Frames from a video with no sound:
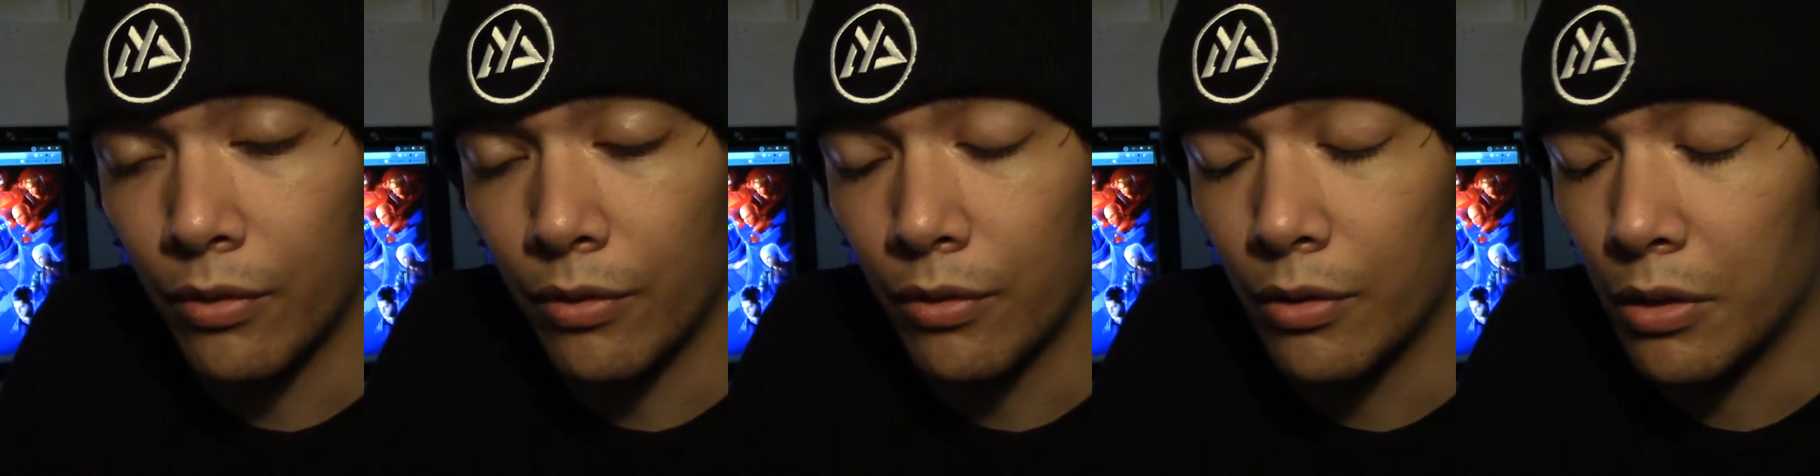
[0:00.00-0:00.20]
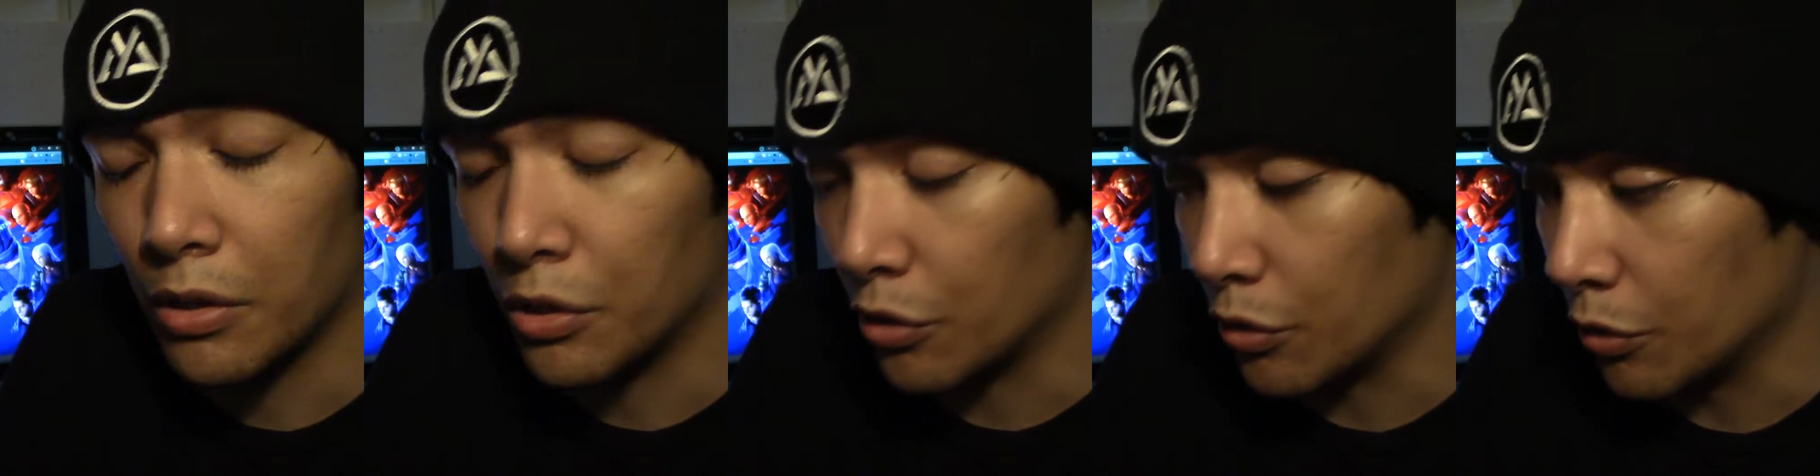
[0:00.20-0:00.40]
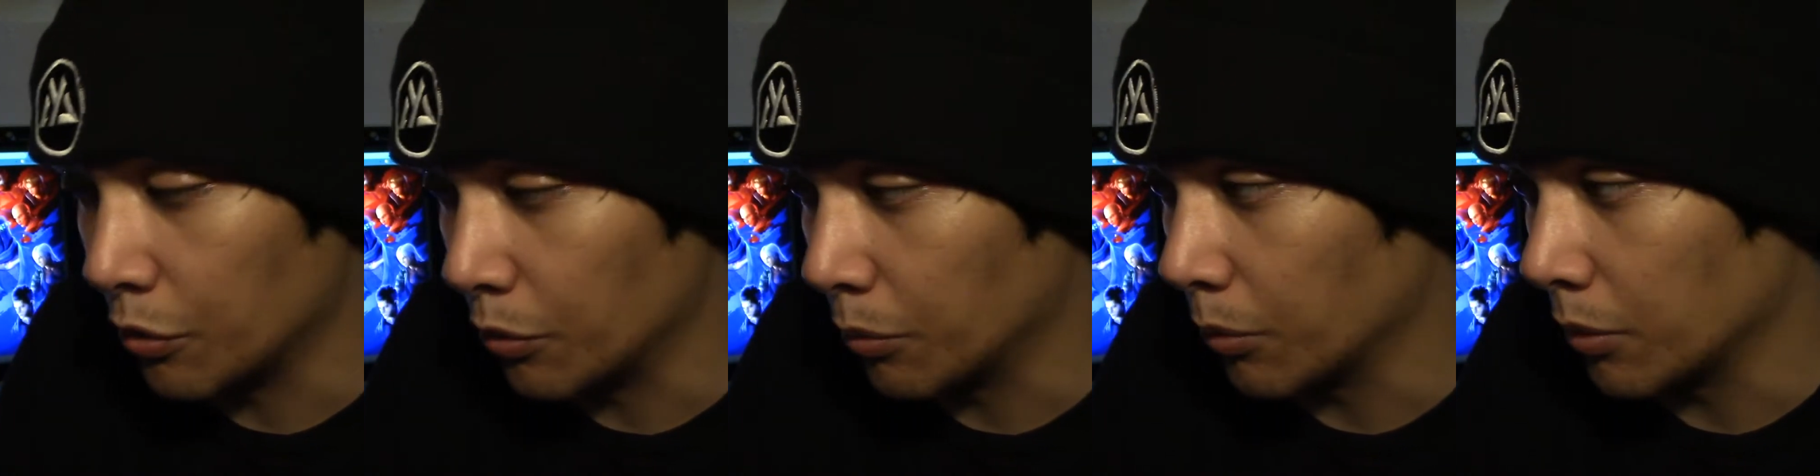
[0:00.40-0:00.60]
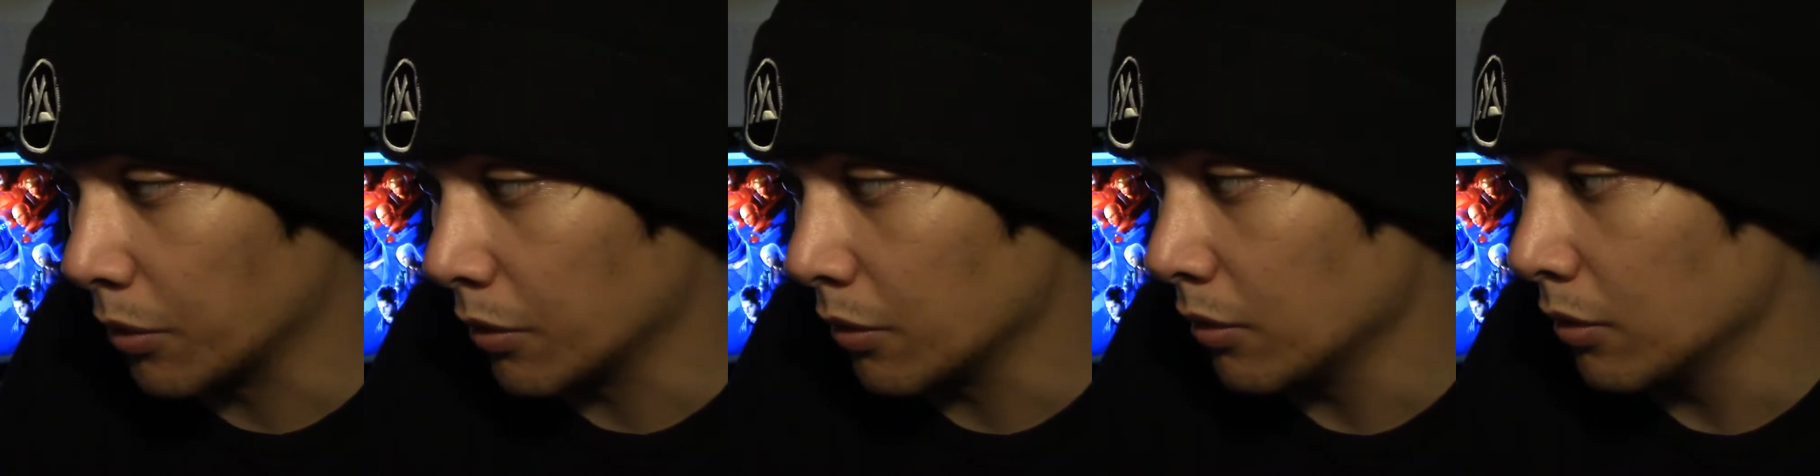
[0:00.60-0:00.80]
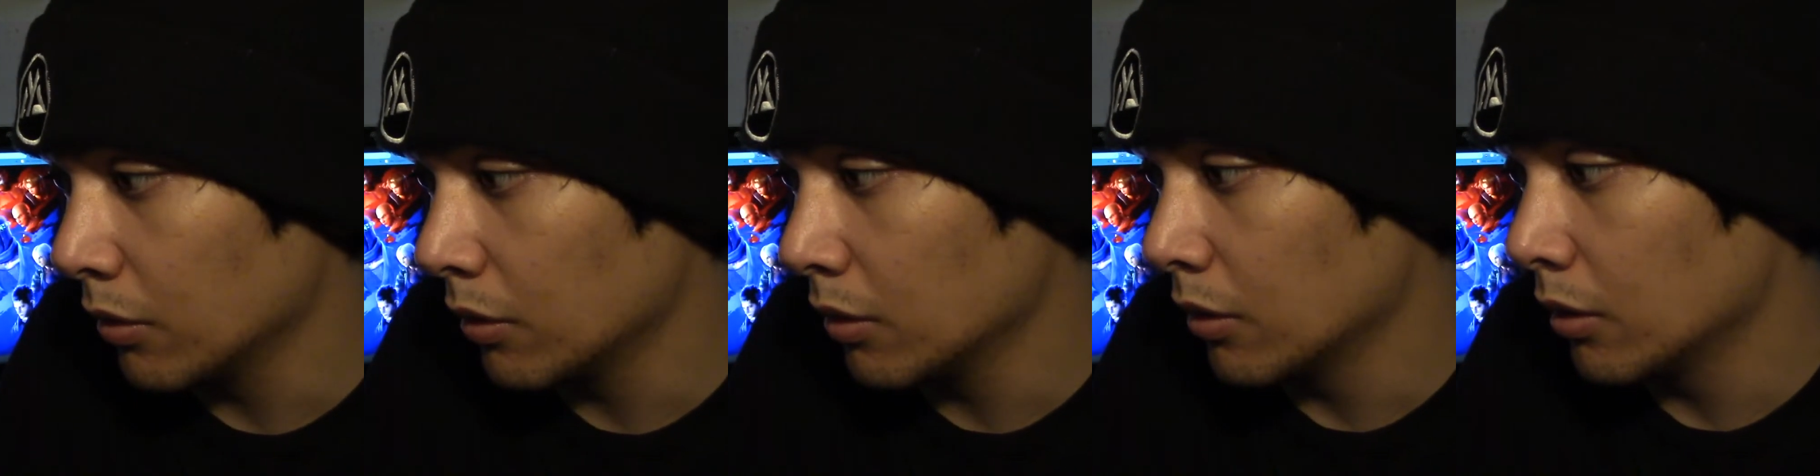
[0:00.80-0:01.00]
this new one,